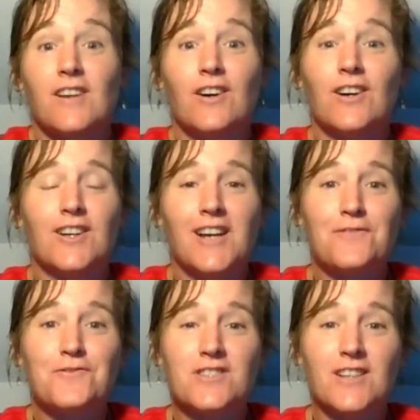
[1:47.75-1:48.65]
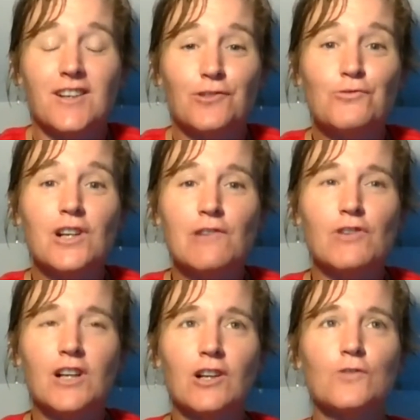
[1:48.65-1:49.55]
I have to say, I really,
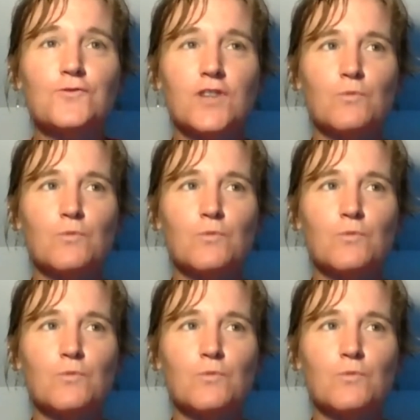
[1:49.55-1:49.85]
really loved it.